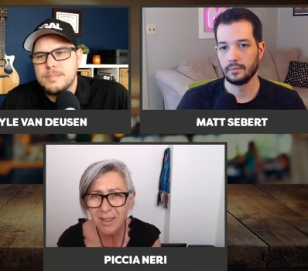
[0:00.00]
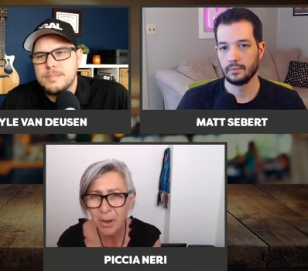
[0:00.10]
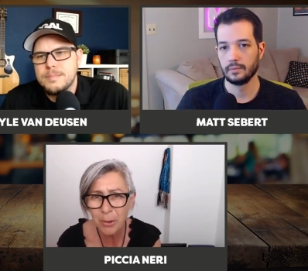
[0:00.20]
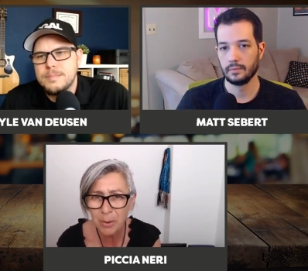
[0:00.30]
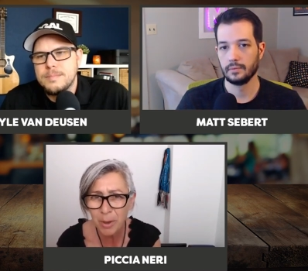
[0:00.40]
Speaker 1: the
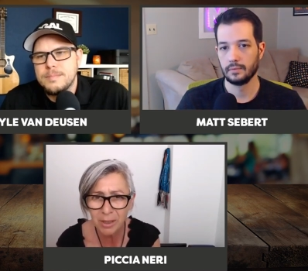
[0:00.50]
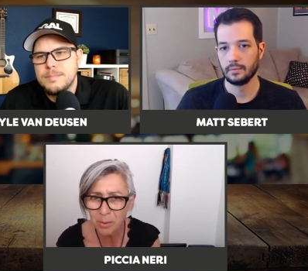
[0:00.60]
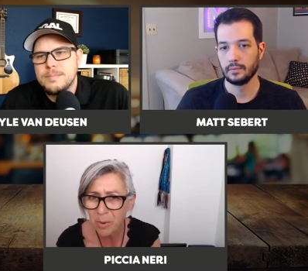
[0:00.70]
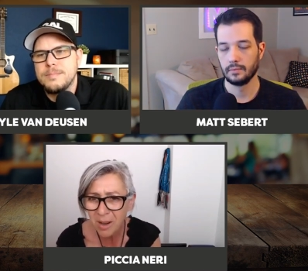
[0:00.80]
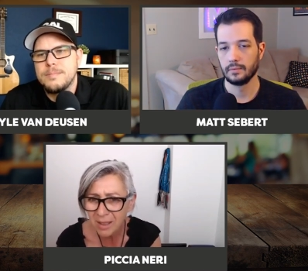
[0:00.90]
only way
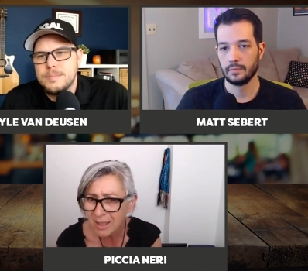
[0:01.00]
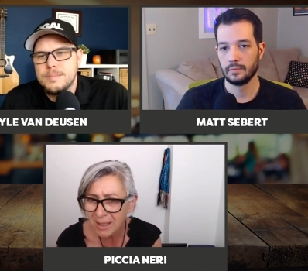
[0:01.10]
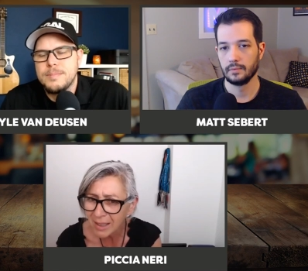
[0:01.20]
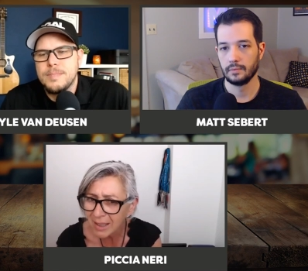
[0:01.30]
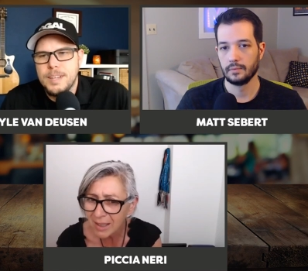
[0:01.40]
to work
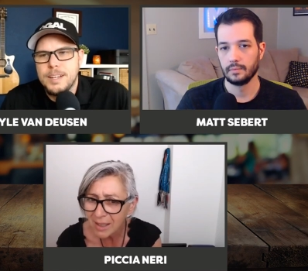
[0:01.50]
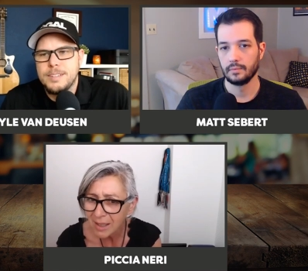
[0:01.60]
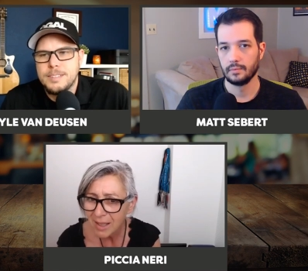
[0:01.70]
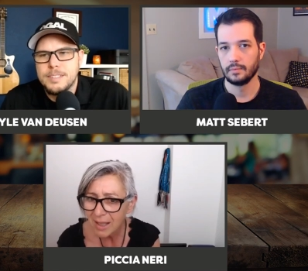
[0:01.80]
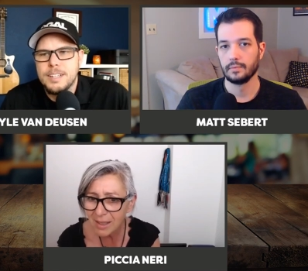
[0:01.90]
isn't it yeah.
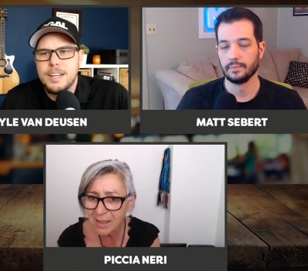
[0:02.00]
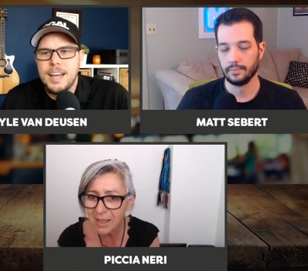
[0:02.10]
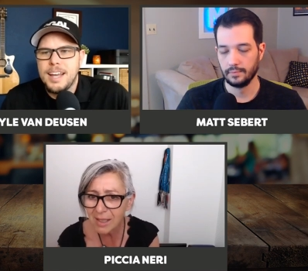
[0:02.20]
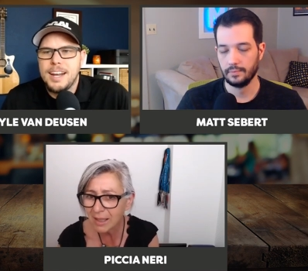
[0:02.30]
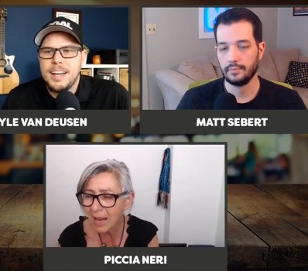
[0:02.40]
it,
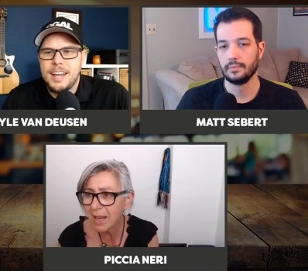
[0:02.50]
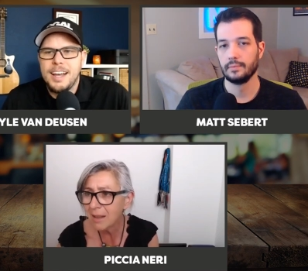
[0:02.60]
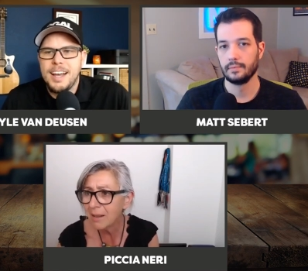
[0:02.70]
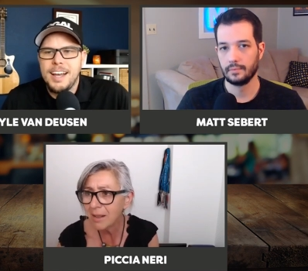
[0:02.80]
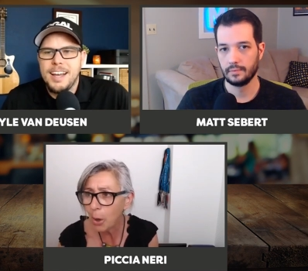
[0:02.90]
it that,
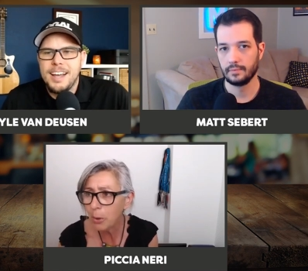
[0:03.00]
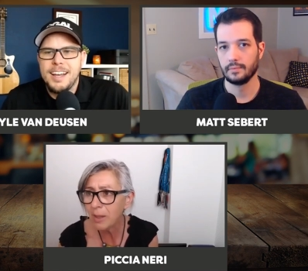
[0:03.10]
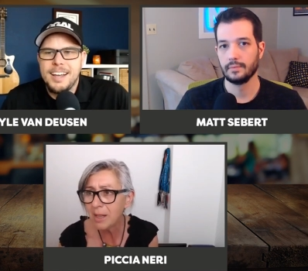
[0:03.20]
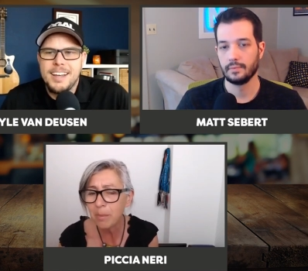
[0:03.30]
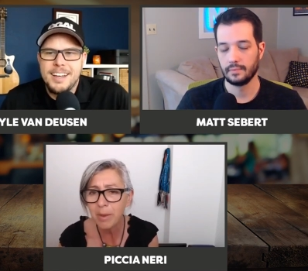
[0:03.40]
can
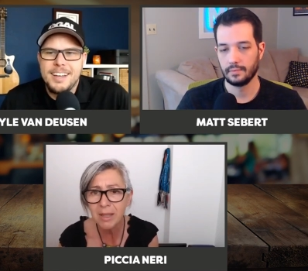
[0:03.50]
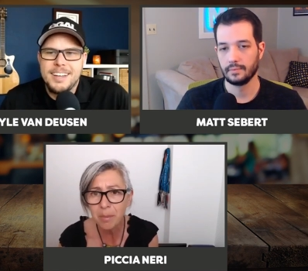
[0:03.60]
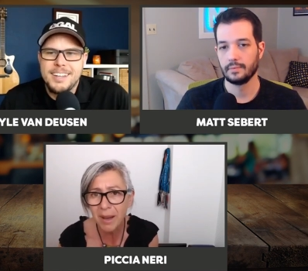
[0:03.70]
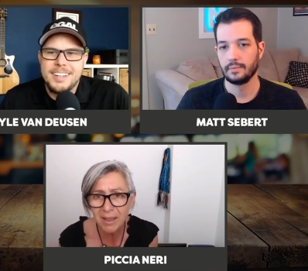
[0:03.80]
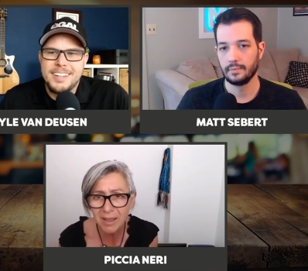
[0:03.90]
only be the
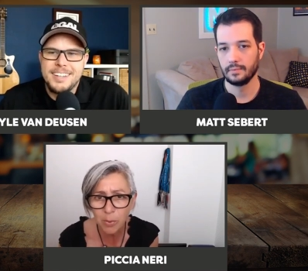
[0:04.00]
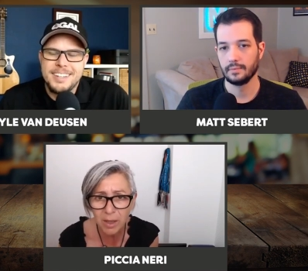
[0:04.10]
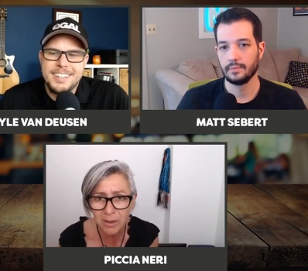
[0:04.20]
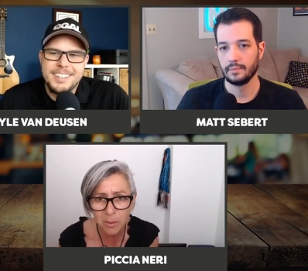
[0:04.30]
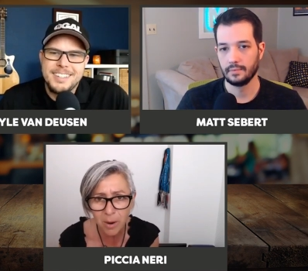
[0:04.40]
best
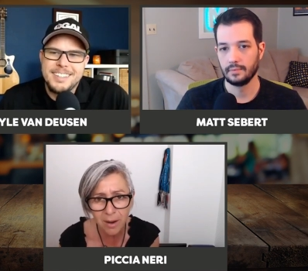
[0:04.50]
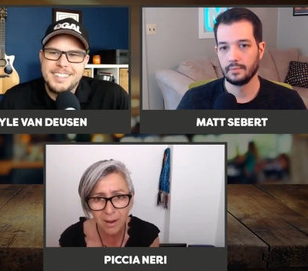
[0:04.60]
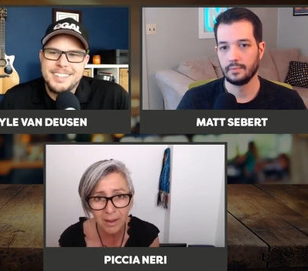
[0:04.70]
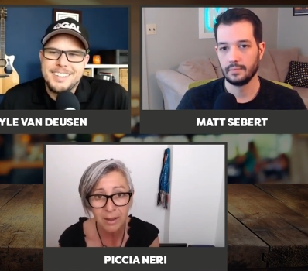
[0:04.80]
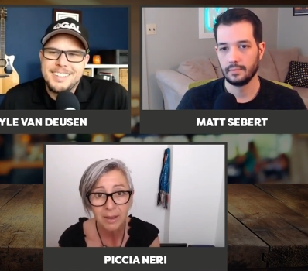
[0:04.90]
way to
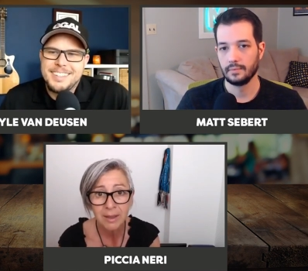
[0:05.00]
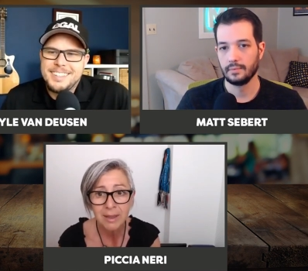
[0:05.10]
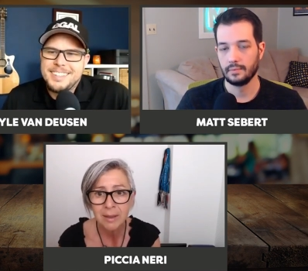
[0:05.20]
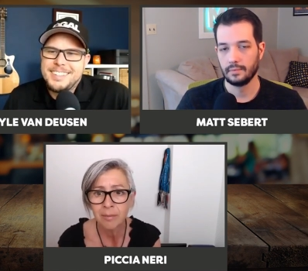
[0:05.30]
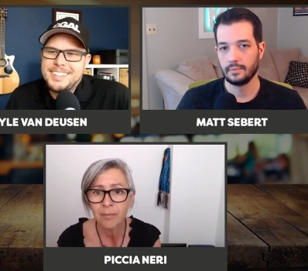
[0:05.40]
work
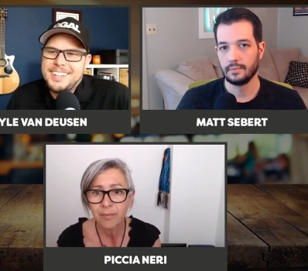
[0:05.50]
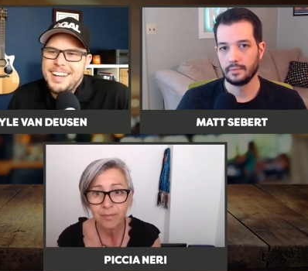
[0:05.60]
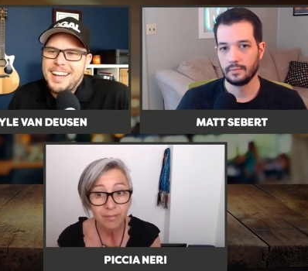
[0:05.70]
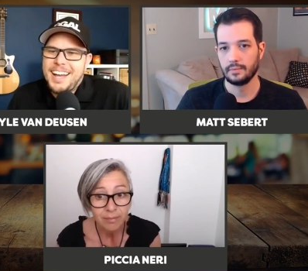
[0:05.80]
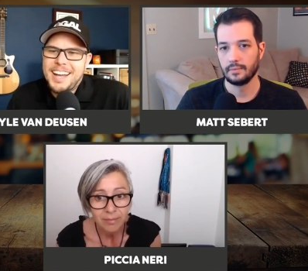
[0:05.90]

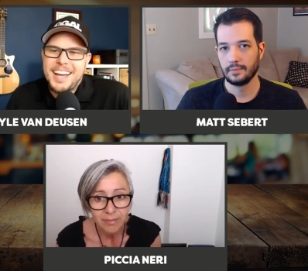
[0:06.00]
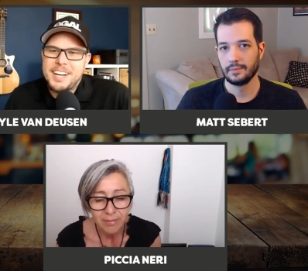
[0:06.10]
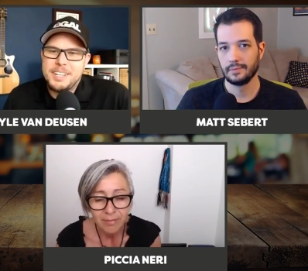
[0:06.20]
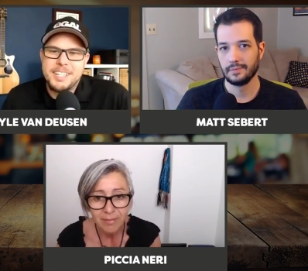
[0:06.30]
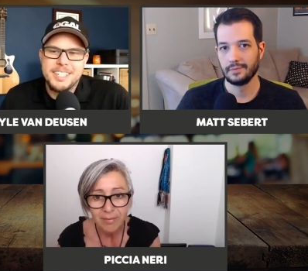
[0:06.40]
Speaker 2: I, I, got
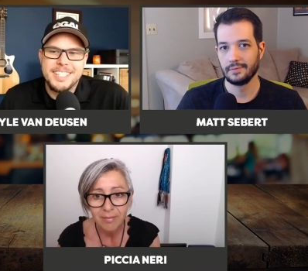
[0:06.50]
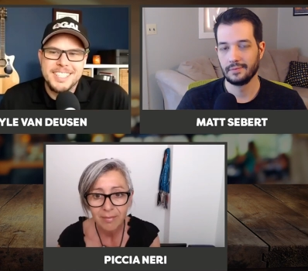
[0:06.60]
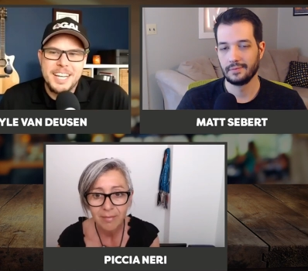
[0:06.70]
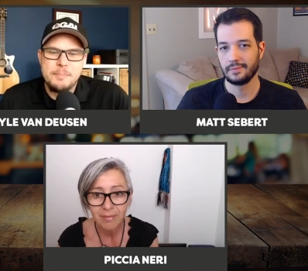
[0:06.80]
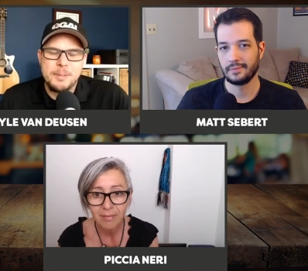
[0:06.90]
a good
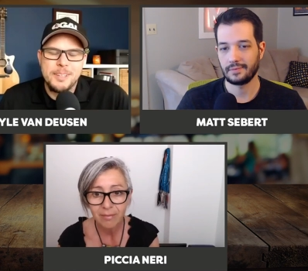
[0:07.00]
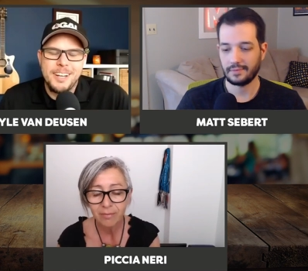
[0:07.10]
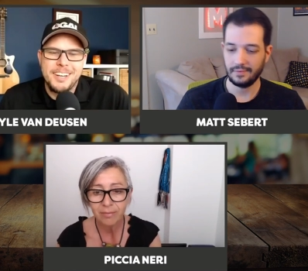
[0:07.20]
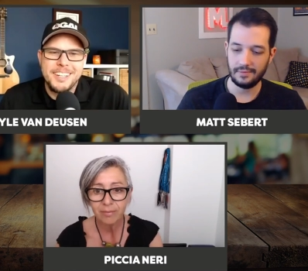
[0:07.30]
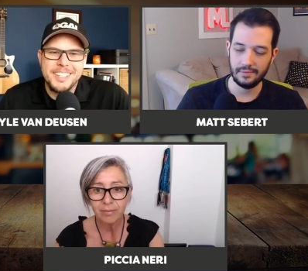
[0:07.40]
example
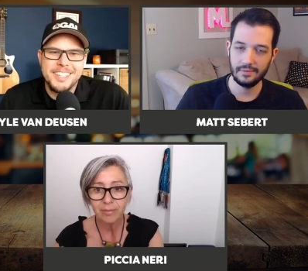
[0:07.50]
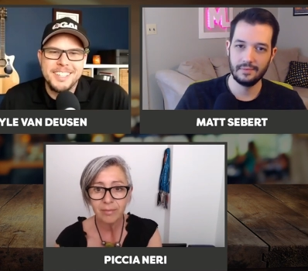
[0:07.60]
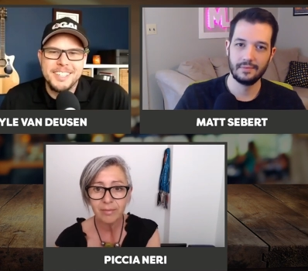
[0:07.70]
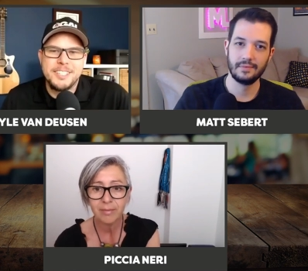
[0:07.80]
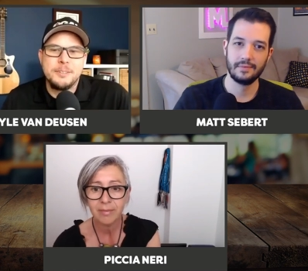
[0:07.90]
on
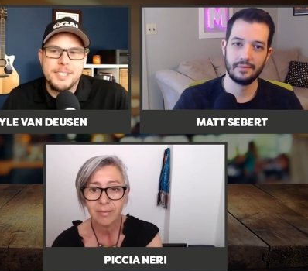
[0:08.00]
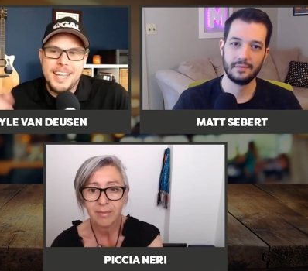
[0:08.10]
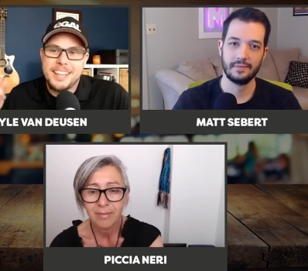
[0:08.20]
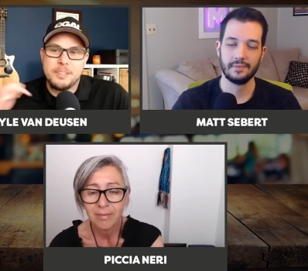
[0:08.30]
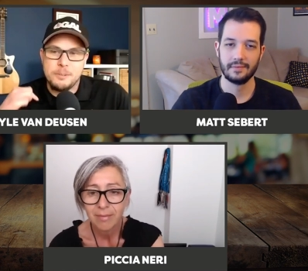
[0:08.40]
doing
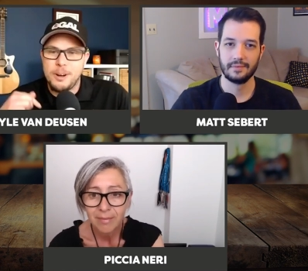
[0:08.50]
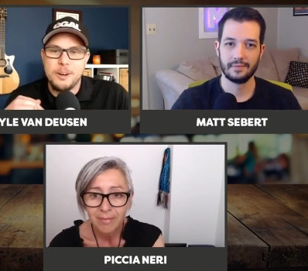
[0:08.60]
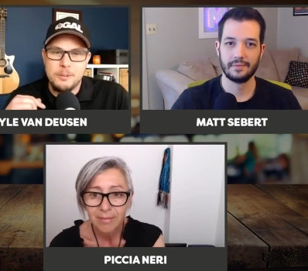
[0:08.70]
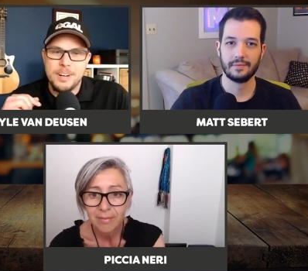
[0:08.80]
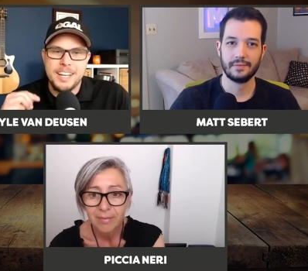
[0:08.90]
that the
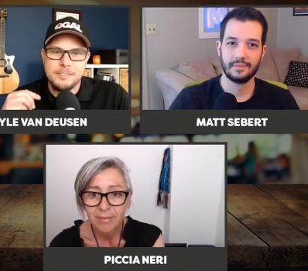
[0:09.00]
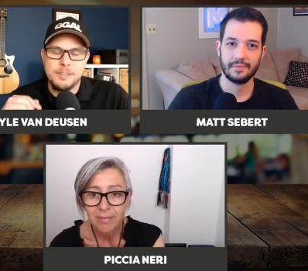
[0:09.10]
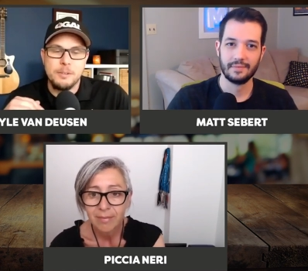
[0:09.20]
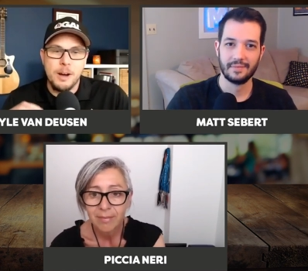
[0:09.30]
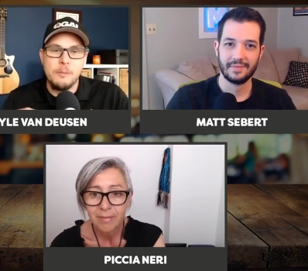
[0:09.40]
wrong way of
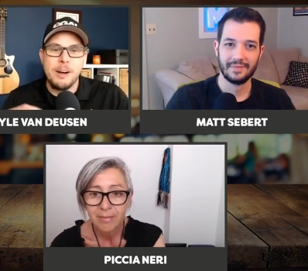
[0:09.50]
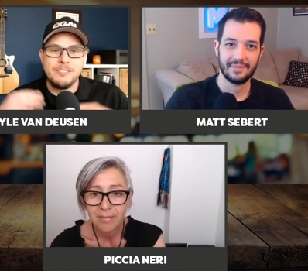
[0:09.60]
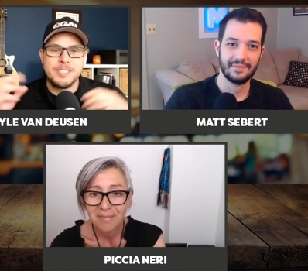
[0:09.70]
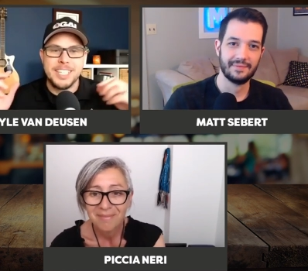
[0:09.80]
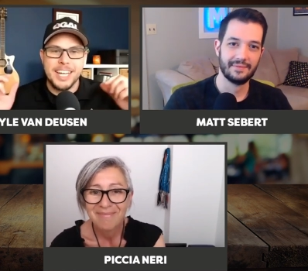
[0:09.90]
a, a,
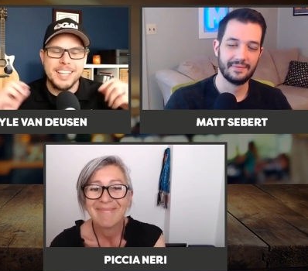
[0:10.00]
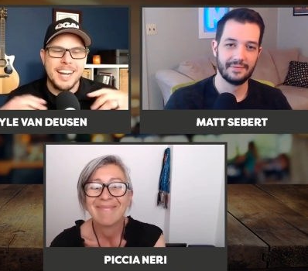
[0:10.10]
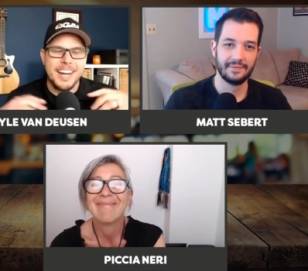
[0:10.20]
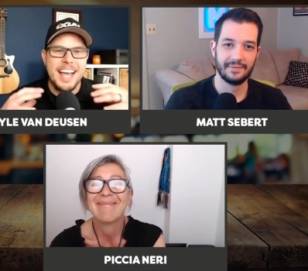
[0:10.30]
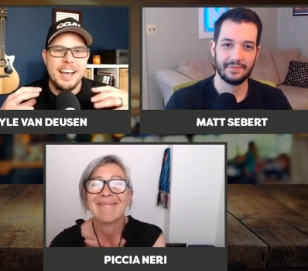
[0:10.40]
website that
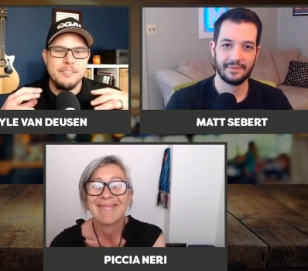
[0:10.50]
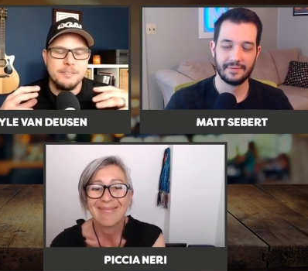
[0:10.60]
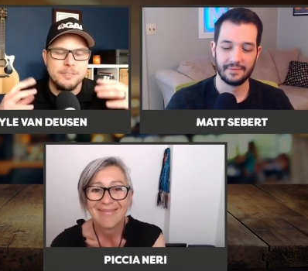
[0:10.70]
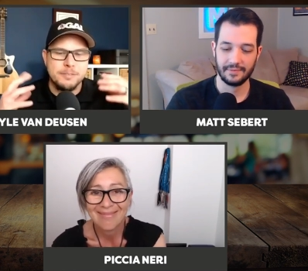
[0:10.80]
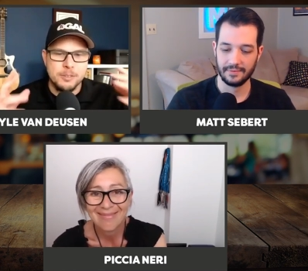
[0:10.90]
I have
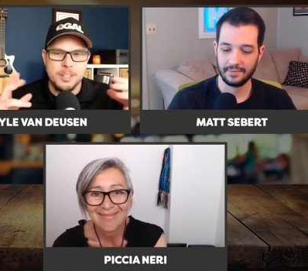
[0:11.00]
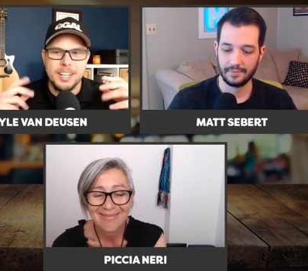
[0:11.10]
for a